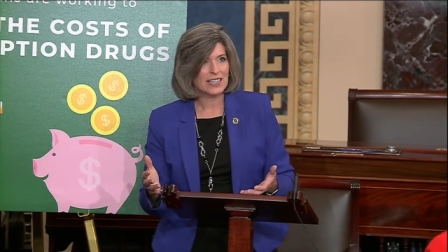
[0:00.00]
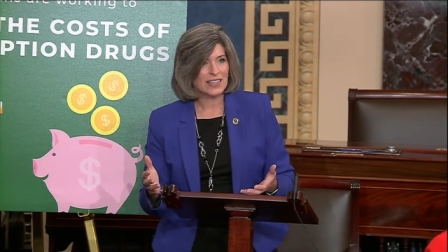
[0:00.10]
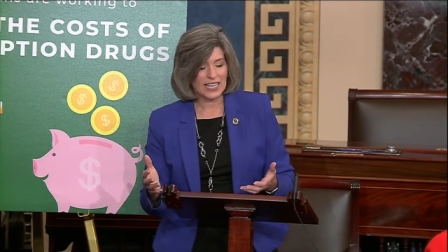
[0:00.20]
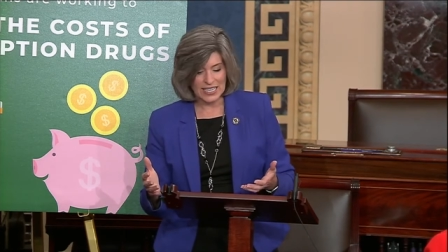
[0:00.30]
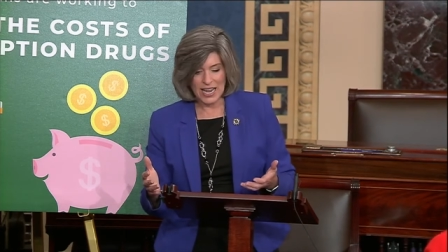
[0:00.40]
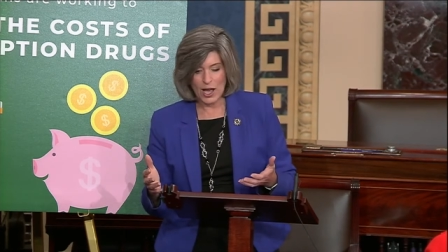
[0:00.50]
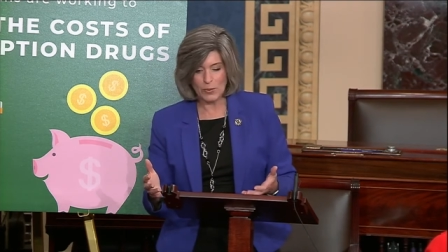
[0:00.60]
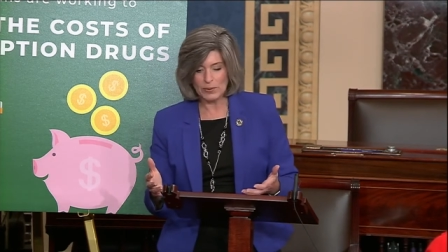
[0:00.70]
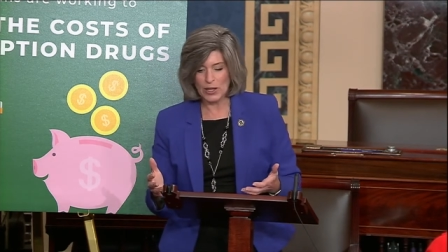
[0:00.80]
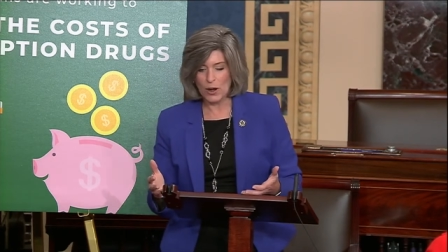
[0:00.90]
that can
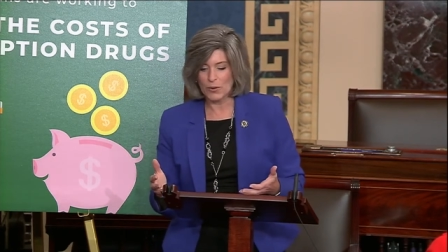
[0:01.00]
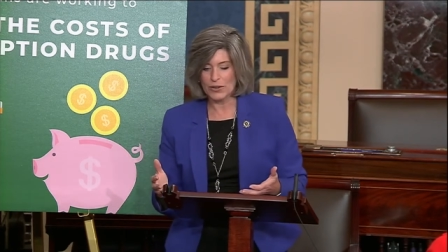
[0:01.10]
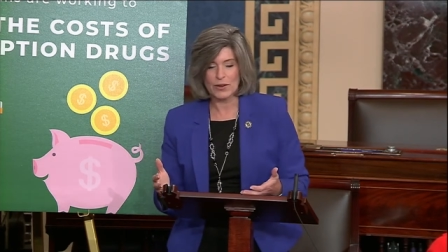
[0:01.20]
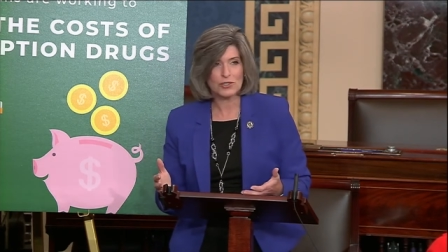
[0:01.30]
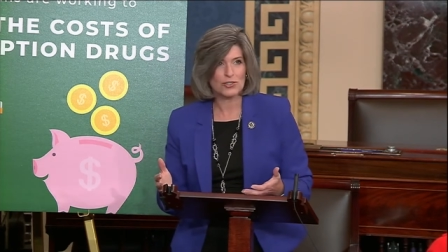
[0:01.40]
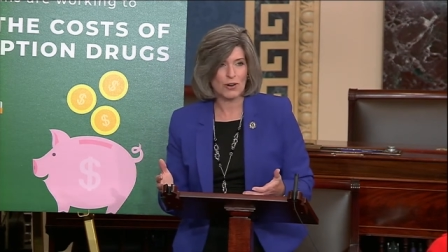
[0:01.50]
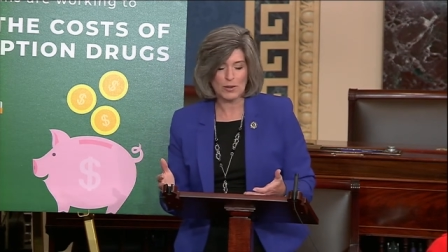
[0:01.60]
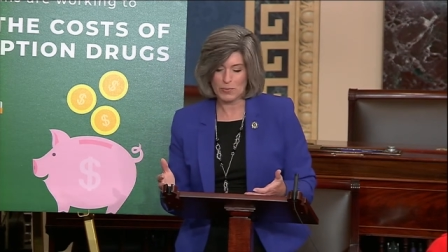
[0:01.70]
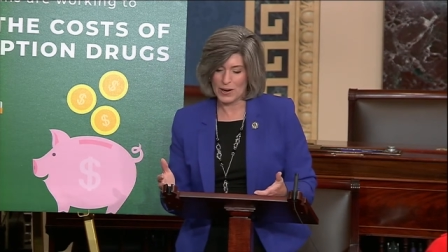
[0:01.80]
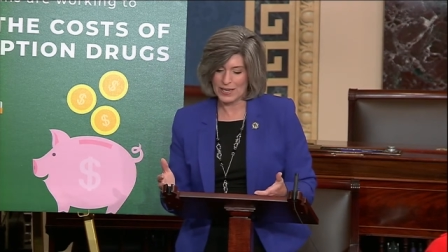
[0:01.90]
help lower those
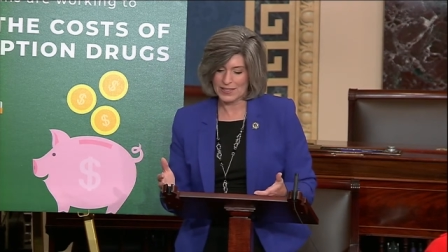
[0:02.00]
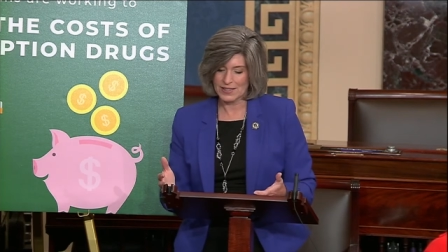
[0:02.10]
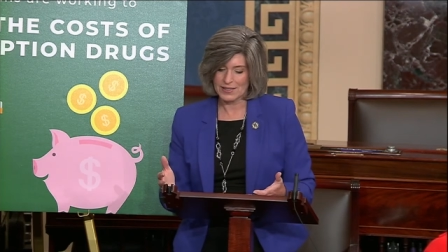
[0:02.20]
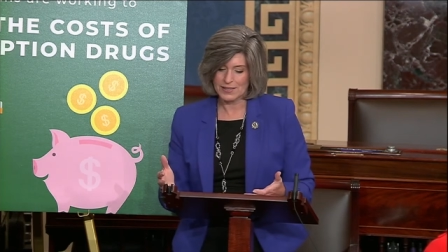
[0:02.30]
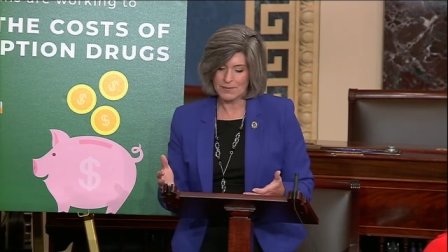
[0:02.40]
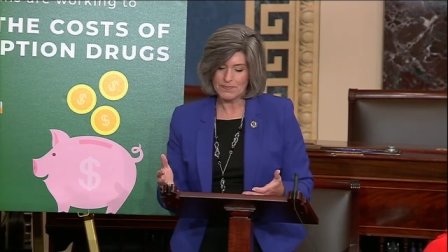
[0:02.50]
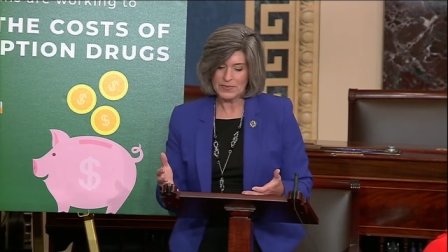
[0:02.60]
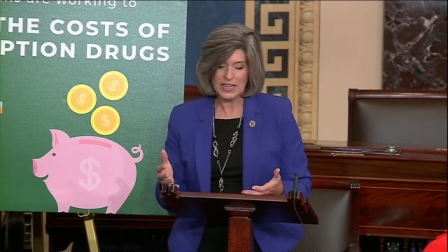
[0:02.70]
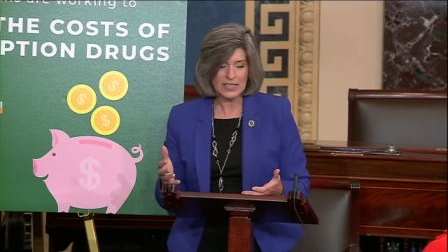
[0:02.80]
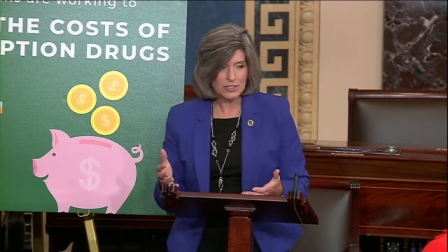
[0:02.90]
drug prices,
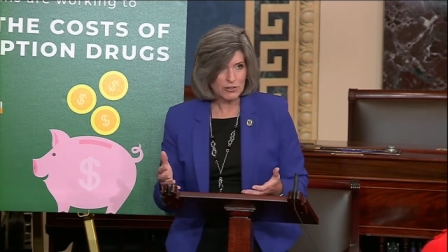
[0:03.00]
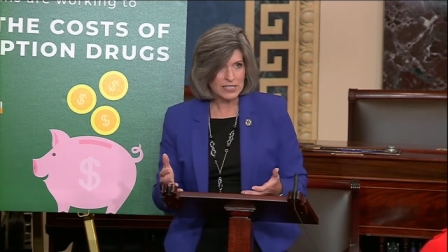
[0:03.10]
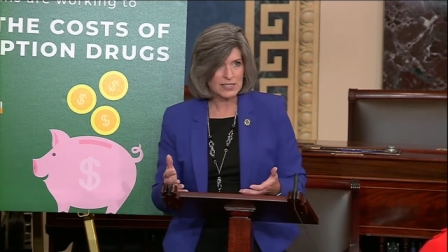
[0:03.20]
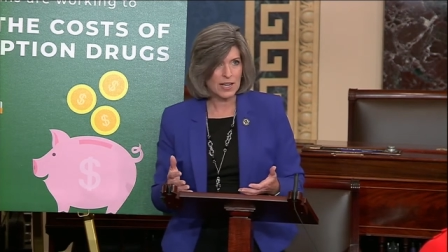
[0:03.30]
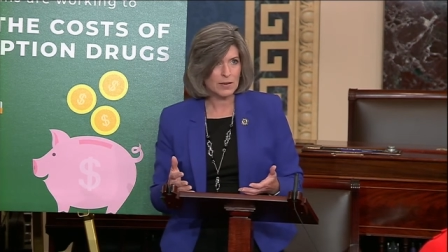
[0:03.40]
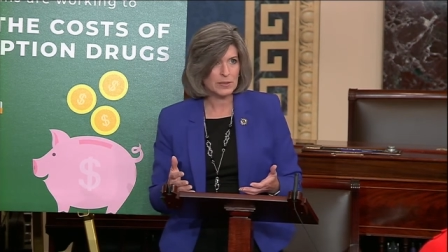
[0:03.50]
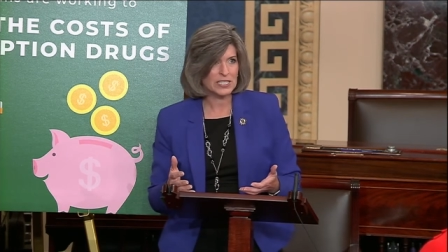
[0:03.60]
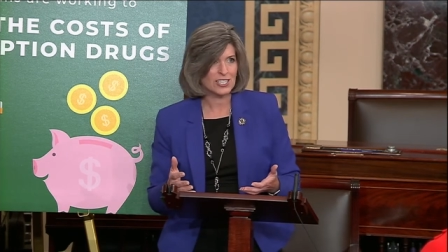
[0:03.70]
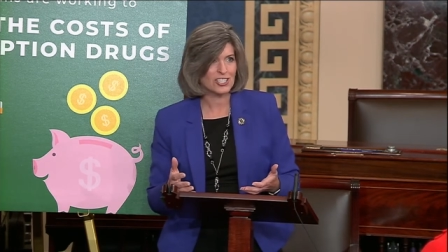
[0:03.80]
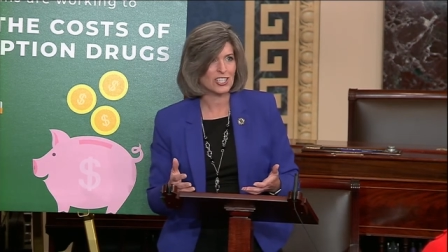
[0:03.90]
increase
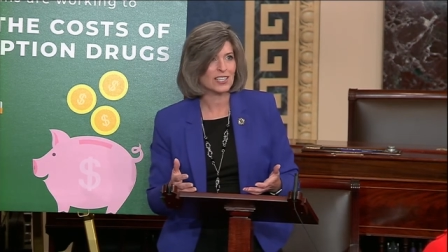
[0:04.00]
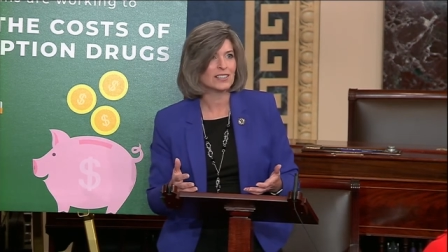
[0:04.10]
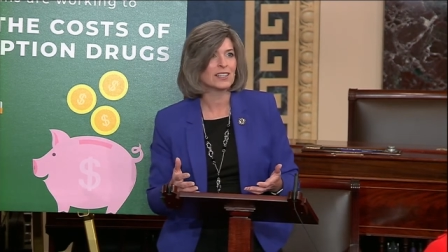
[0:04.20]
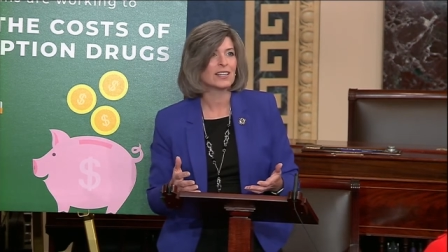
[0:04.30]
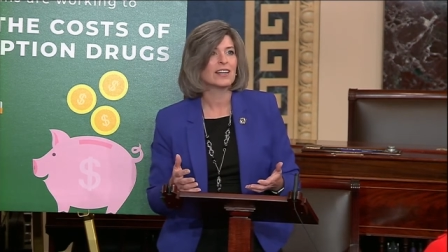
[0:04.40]
competition,